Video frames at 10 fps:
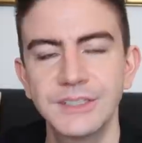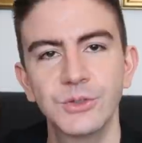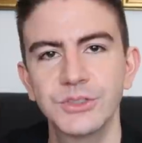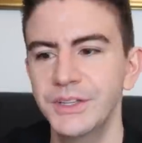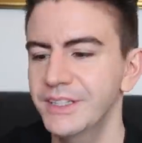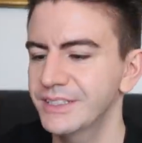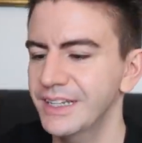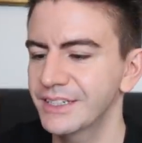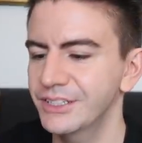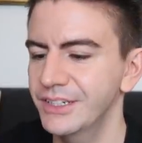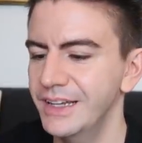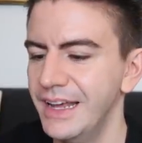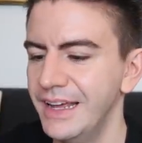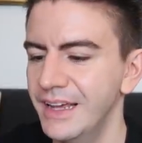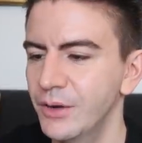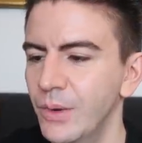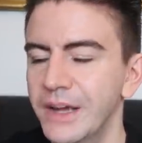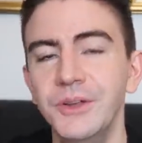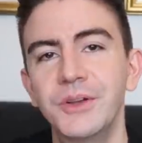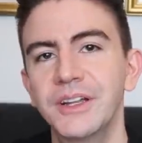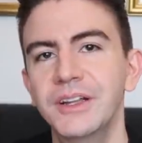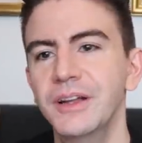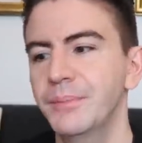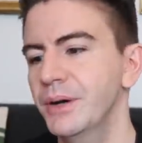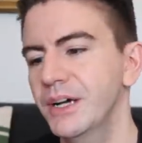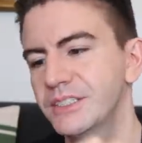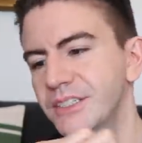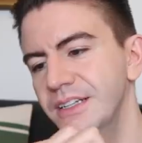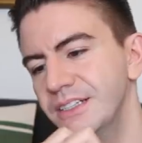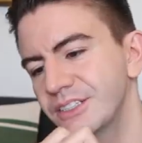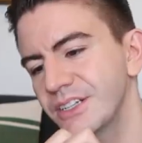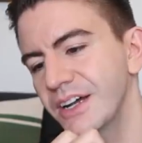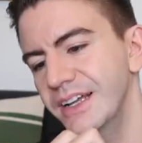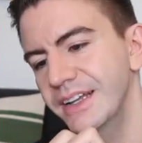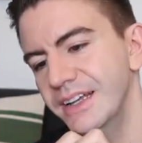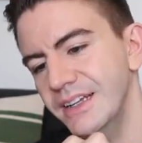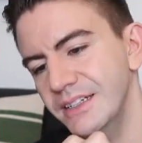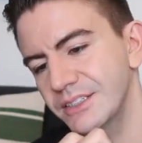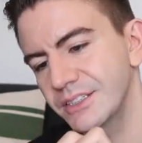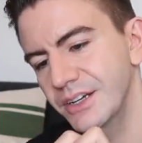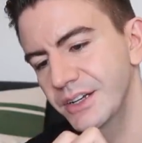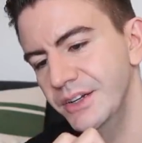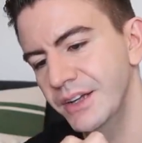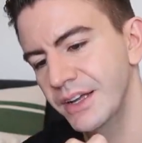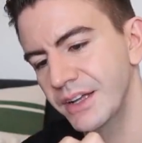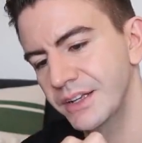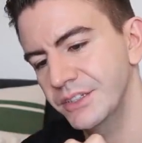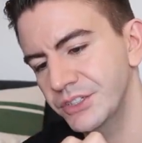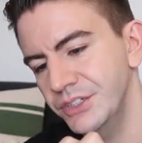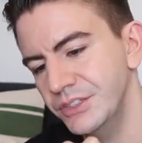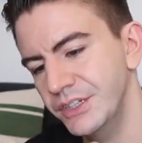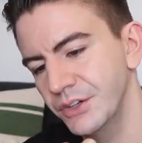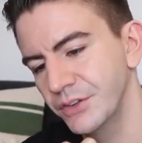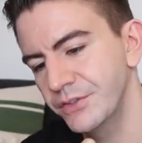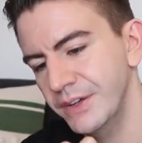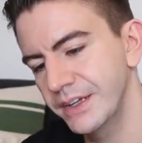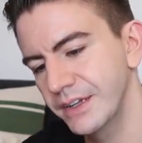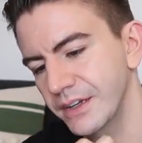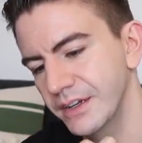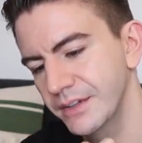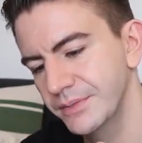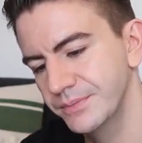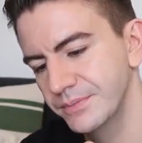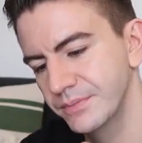There's also this section here where you can personally sign it. So just using your finger,